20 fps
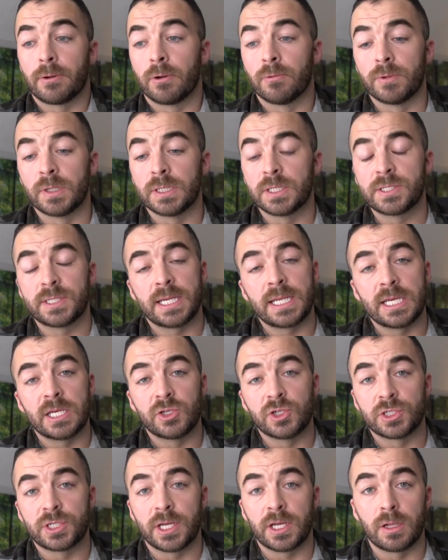real estate
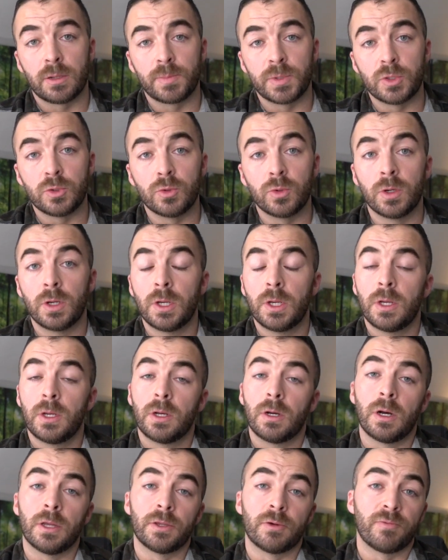agent to help you
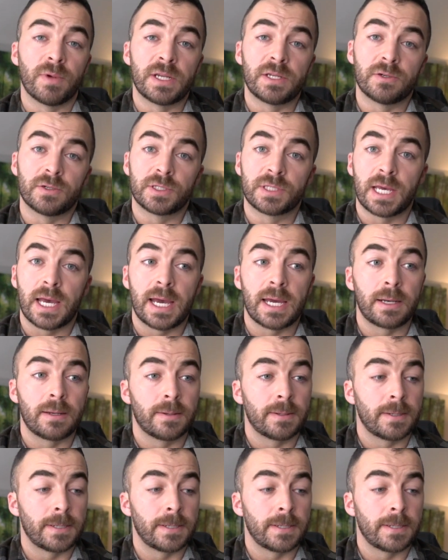on the renter side.